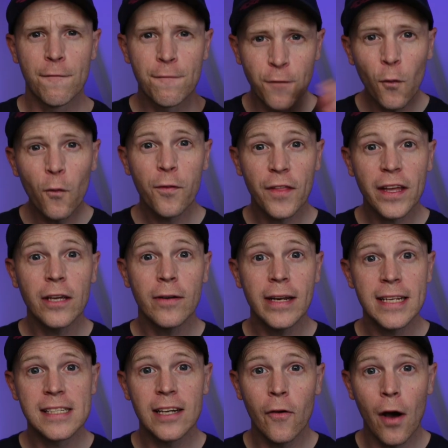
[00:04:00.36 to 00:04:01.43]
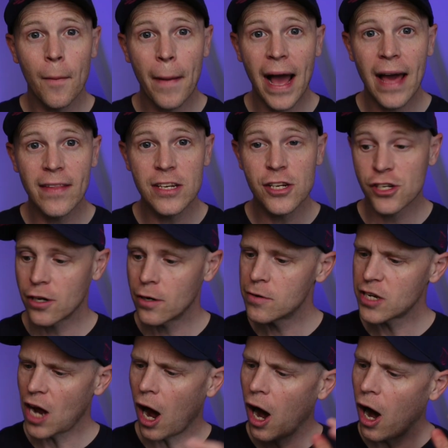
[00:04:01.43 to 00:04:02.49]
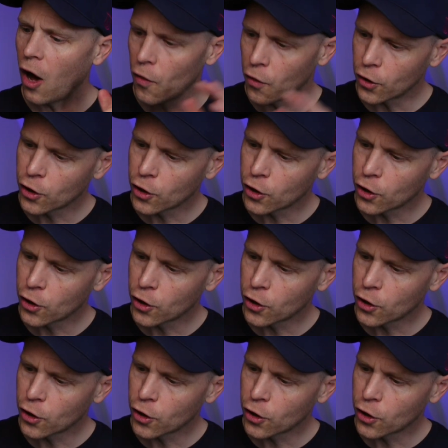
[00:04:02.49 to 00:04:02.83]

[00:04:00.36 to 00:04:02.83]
fourth thing you need to know about these shoes are the